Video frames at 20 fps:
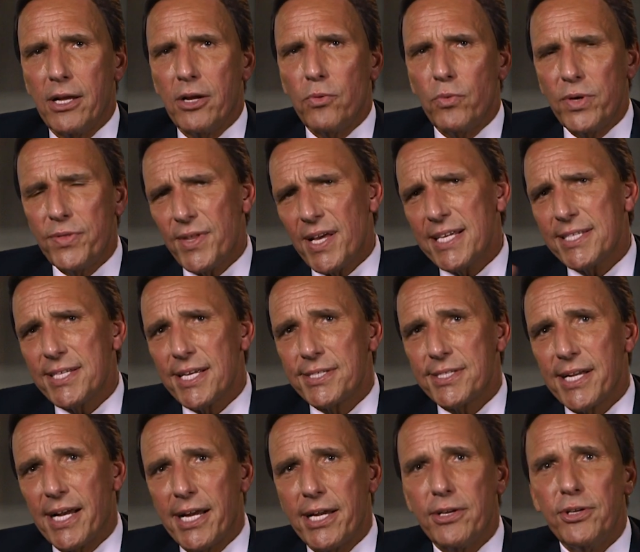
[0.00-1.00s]
With
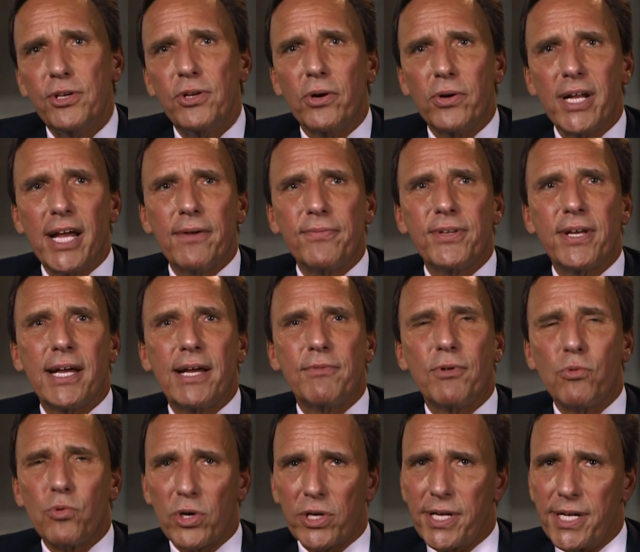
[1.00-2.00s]
SSI, you don't have to have a
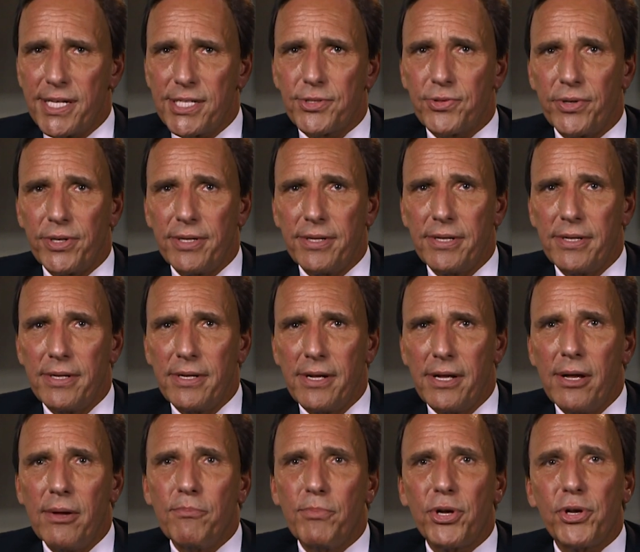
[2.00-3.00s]
work history,
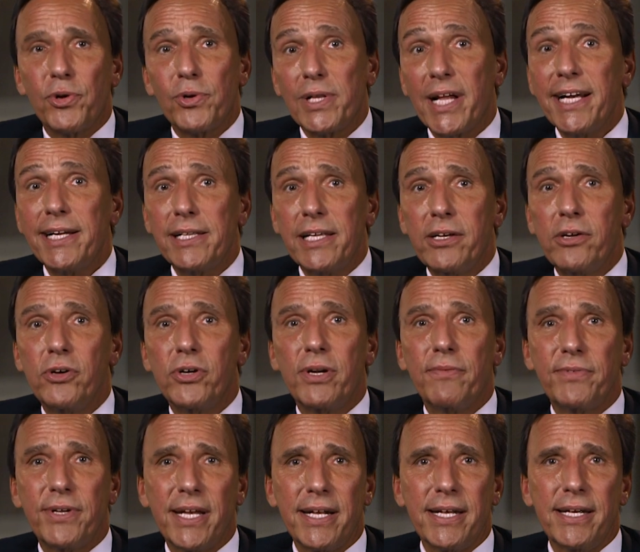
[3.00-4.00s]
but your likelihood
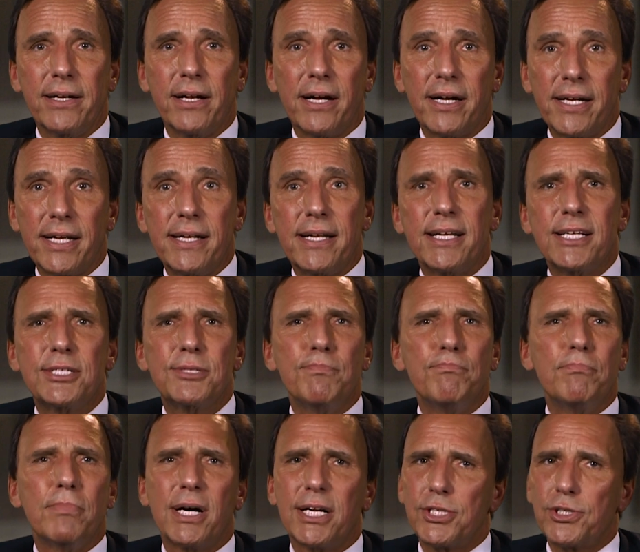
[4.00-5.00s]
of getting on it is
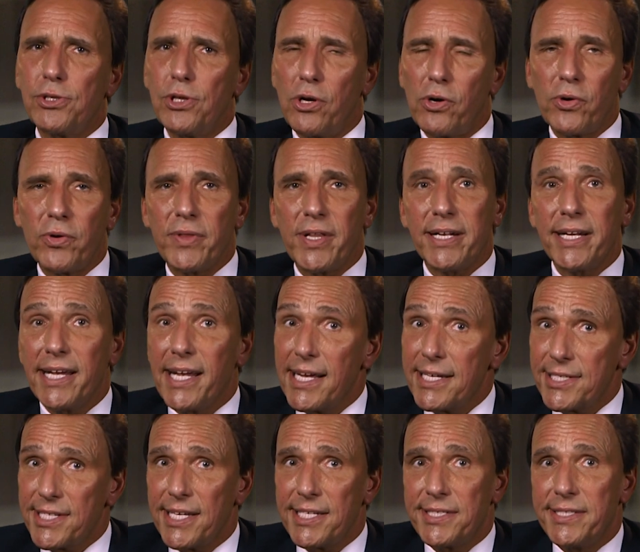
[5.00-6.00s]
much lower than the
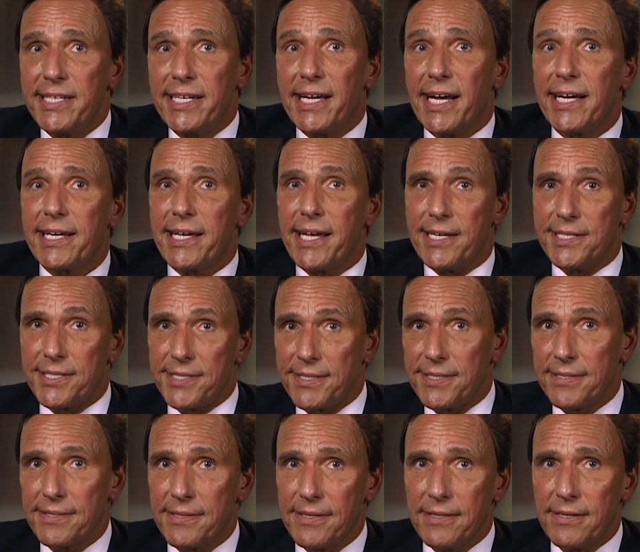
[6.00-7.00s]
SSDI
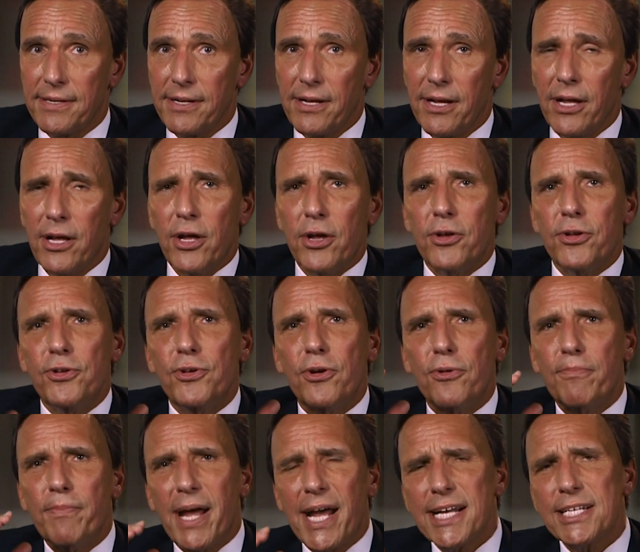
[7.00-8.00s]
cases. Your
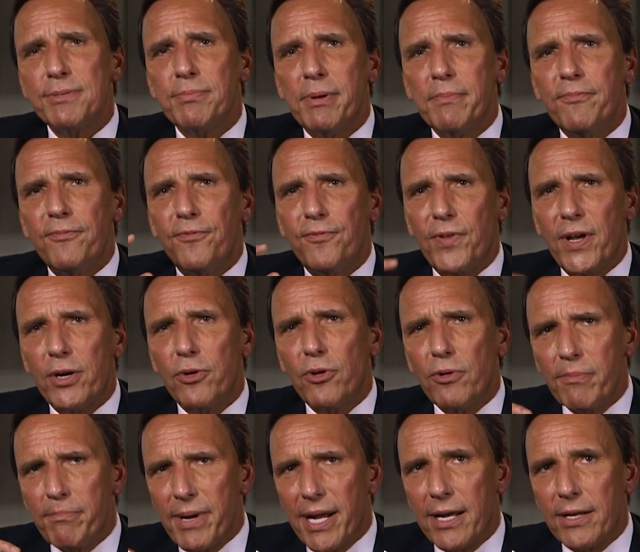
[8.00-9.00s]
maximum federal
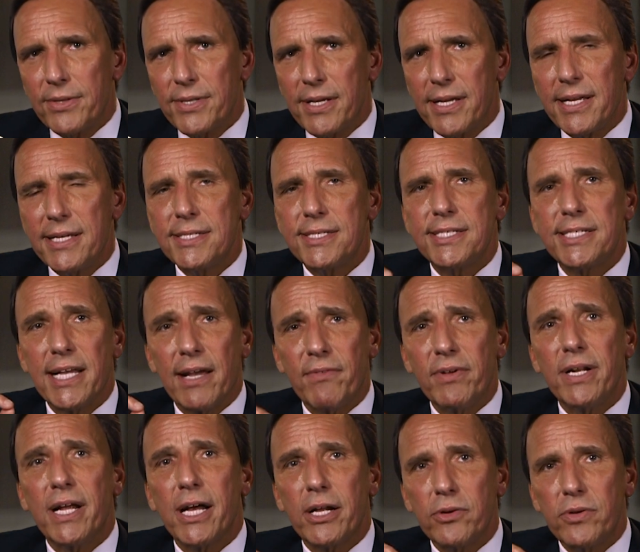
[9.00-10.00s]
amount is
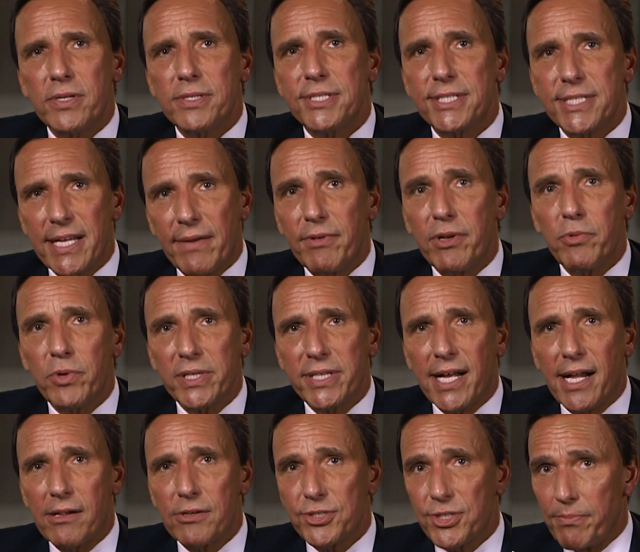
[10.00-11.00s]

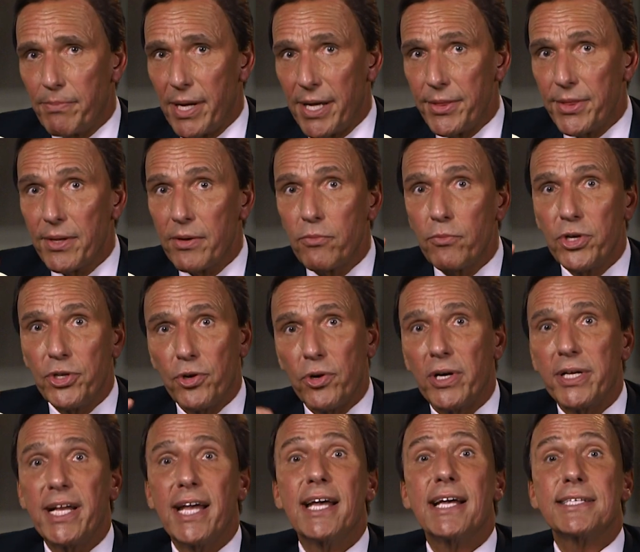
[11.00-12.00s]
$771 a month when you're
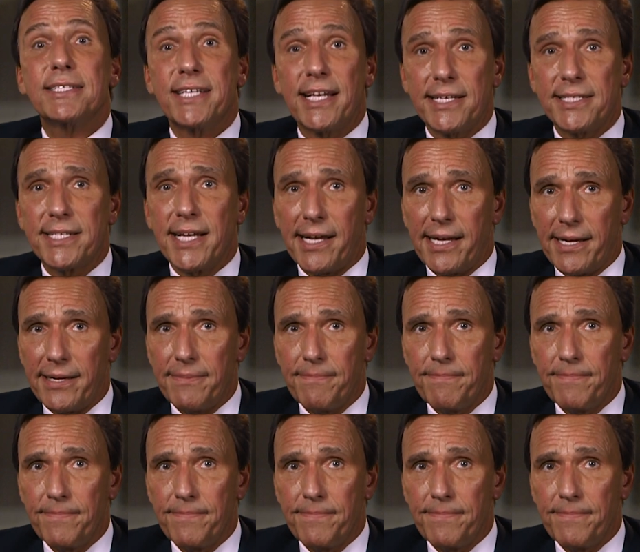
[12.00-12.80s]
on SSI.